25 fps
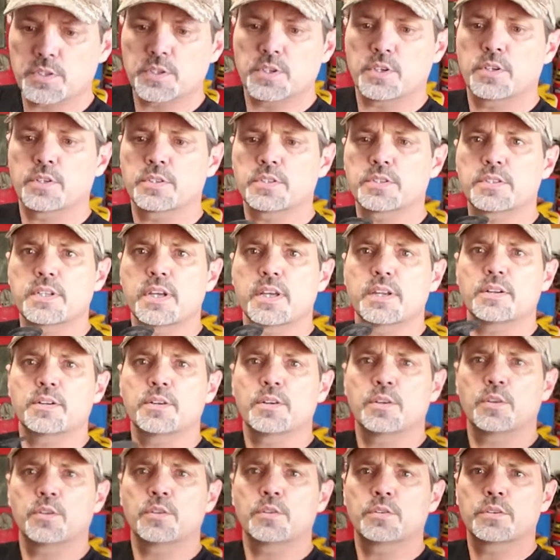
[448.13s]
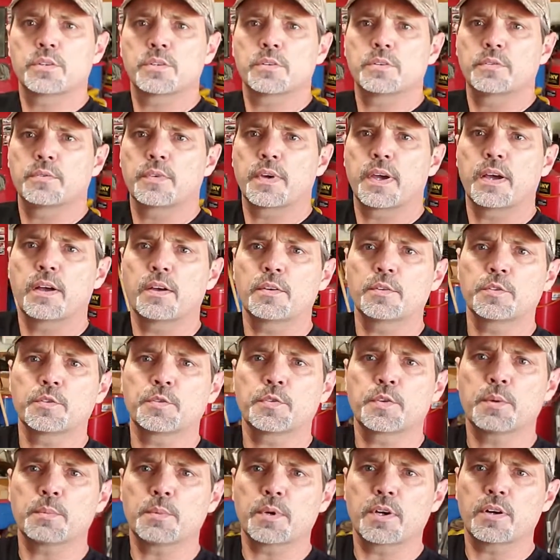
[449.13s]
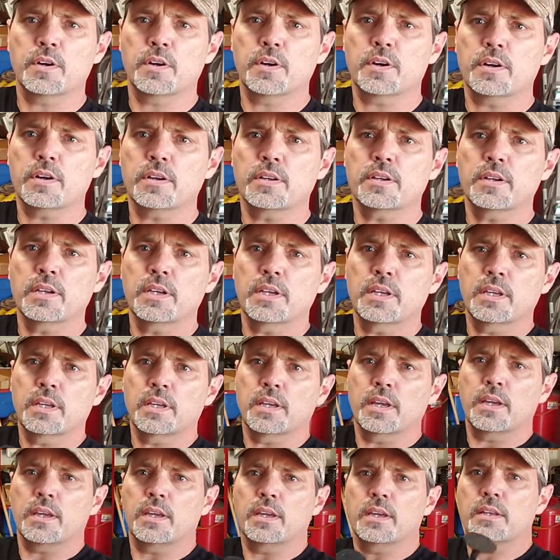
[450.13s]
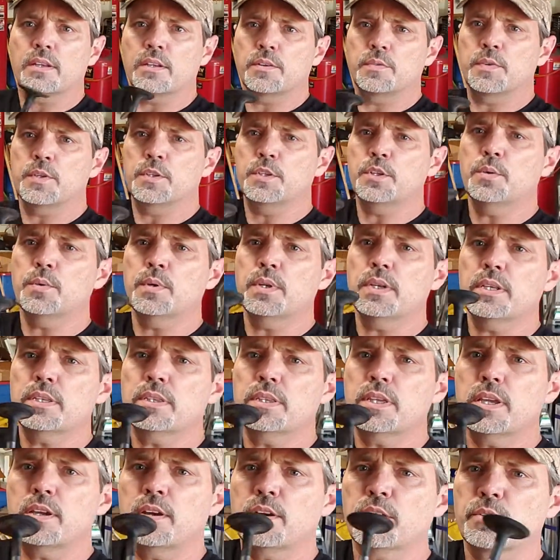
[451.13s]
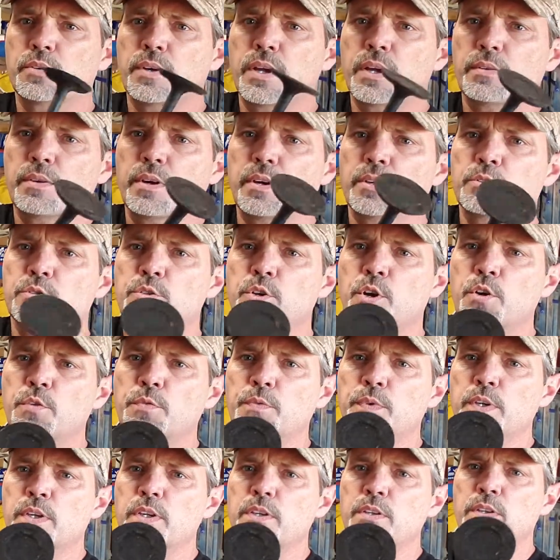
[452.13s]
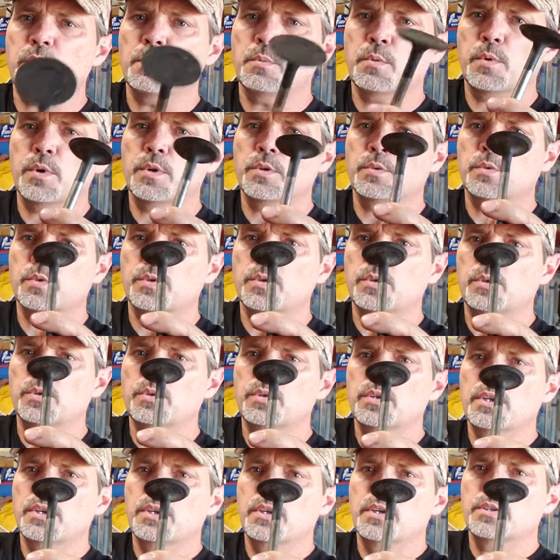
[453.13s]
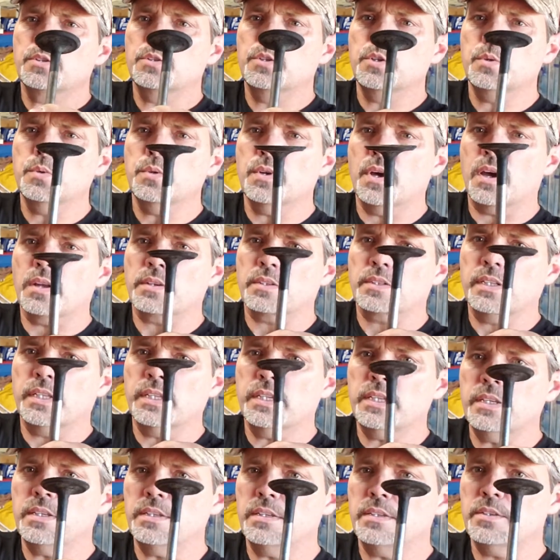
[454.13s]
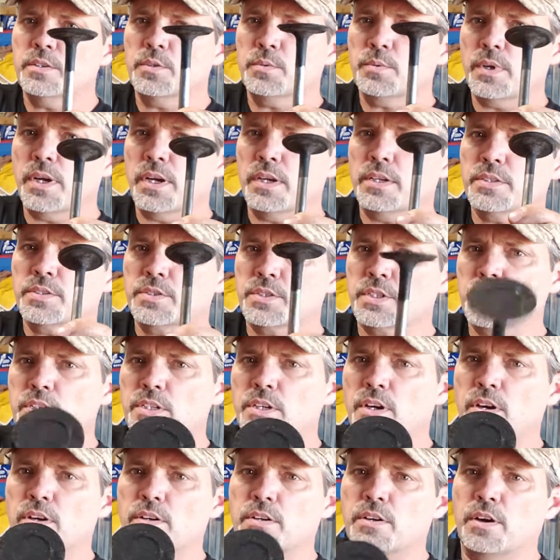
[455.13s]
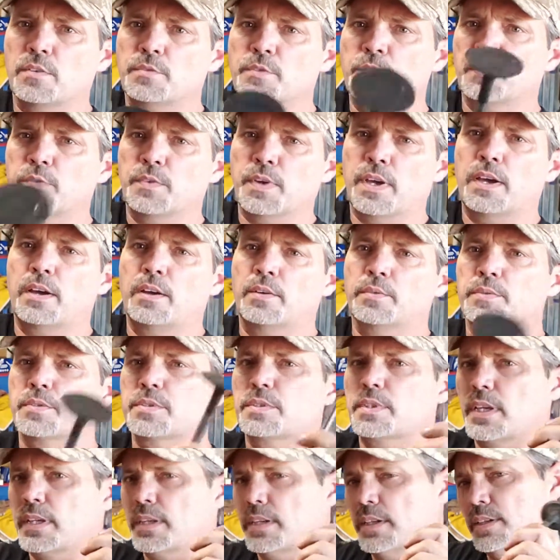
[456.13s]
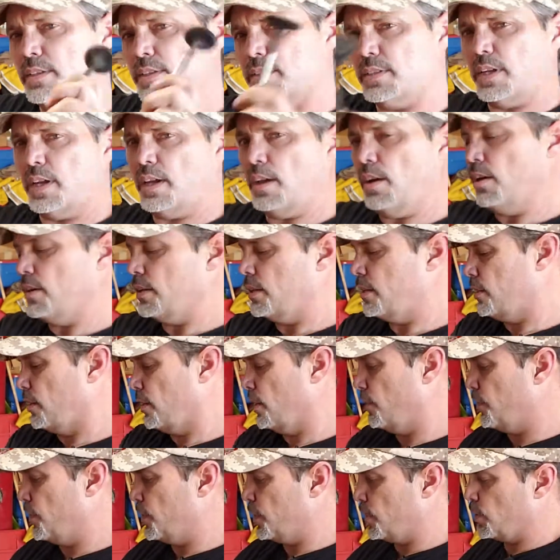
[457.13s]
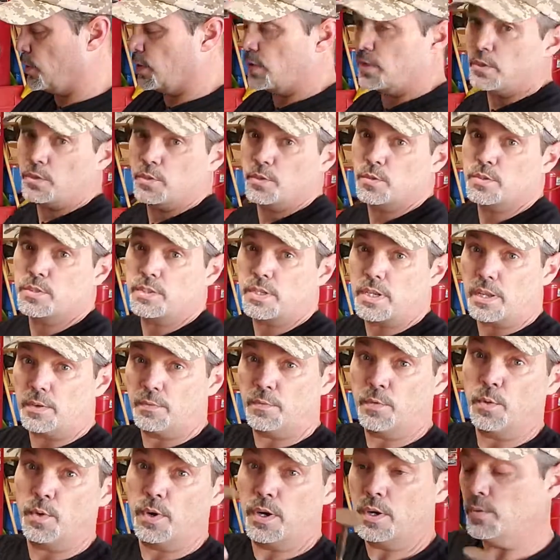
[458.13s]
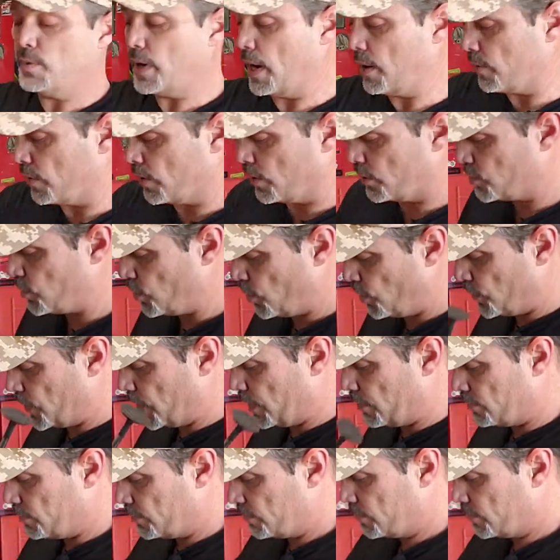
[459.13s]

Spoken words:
your standard old valves from a car. And if you do anything on a Rat Rod trophy, number 1 rule, do not clean the rust and gunk off of valves. They need to stay on it if you're going to use it for a Rat Rod trophy.